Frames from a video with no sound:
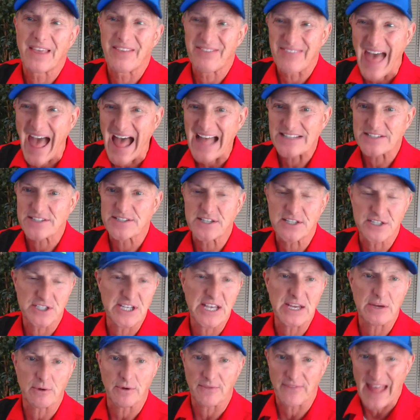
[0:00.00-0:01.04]
That's the
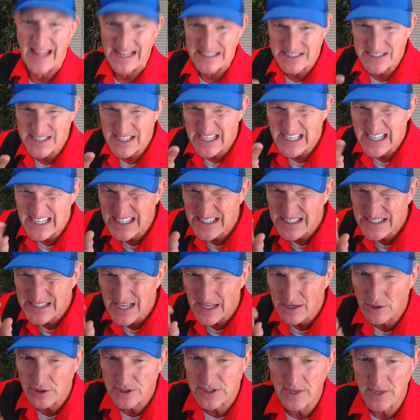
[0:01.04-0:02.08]
secret. That's the
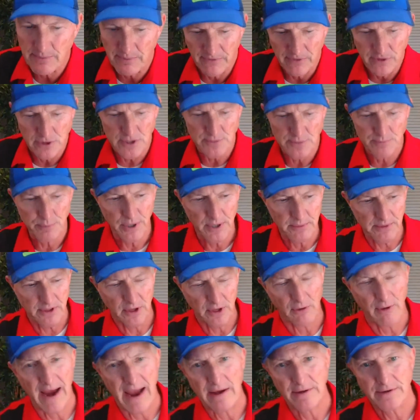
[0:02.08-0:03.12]
insider tip. If You just put them in the
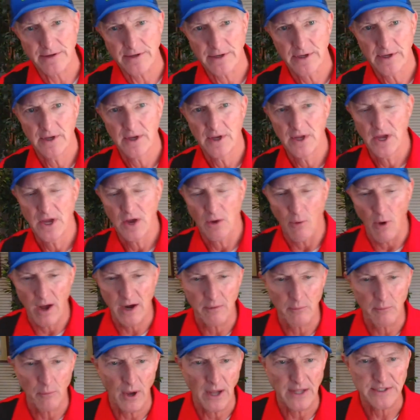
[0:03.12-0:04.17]
ground, water
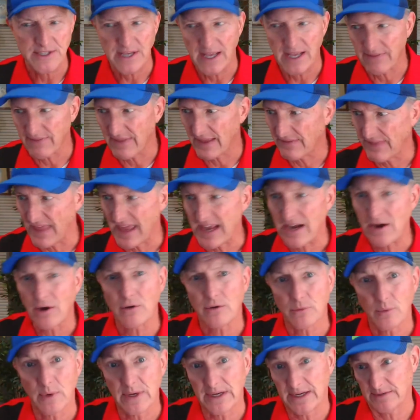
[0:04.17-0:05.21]
them once, and then they
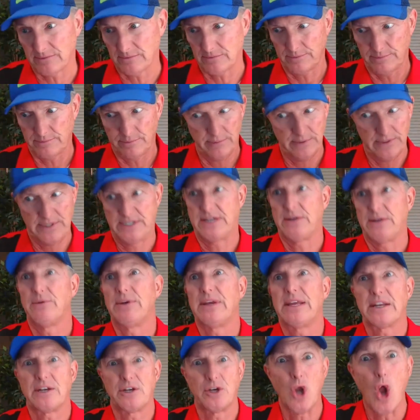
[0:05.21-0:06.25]
don't, we, we
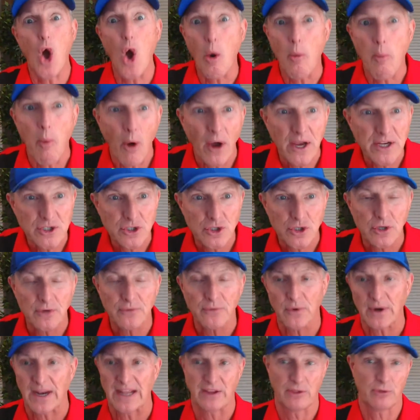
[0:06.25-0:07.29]
get no moisture
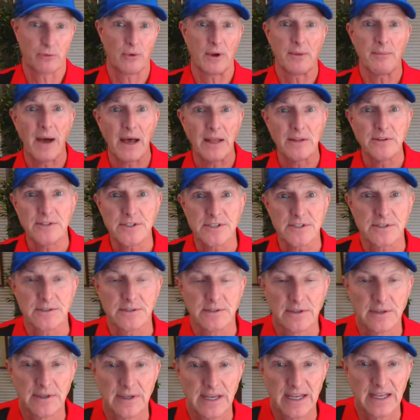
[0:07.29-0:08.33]
for like three months
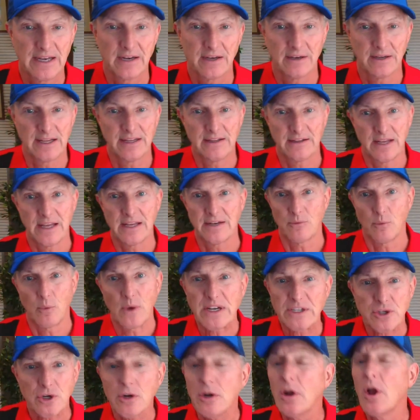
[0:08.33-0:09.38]
in, in, in
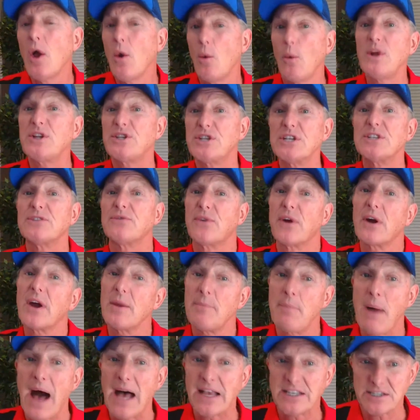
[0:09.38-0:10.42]
winter, which is very
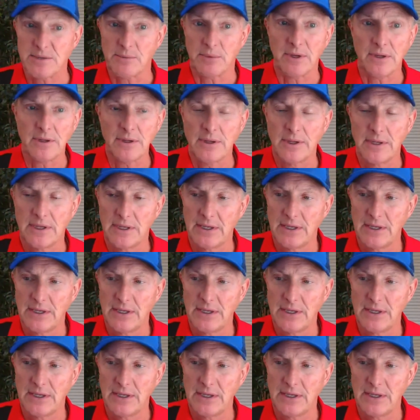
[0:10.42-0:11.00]
possible.